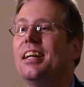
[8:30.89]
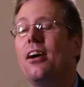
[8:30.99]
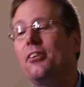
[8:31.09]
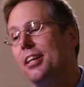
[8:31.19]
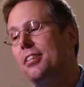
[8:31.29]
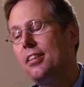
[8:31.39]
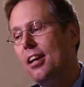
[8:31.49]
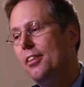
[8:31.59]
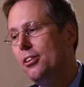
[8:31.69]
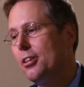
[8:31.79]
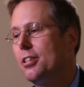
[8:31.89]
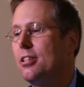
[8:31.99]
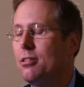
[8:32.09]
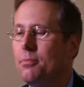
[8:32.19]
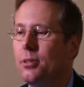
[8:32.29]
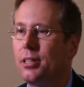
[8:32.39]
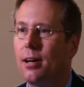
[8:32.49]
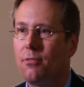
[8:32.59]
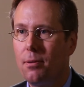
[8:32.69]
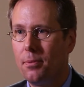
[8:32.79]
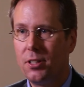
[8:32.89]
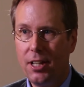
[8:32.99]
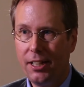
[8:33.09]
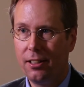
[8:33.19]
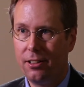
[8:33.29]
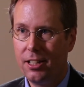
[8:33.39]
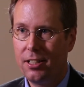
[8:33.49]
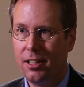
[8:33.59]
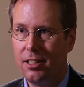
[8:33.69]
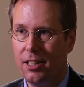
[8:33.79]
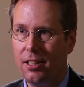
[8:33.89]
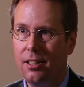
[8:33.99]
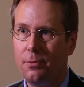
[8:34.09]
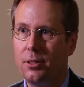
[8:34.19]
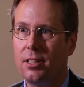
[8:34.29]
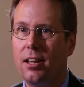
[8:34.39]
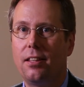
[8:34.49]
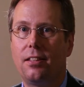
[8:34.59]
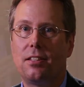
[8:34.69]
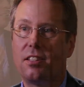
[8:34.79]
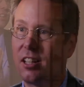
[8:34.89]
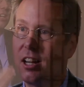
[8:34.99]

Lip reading: Now, I would guess that the other criticism would come from a more secularist agenda and would say that this is a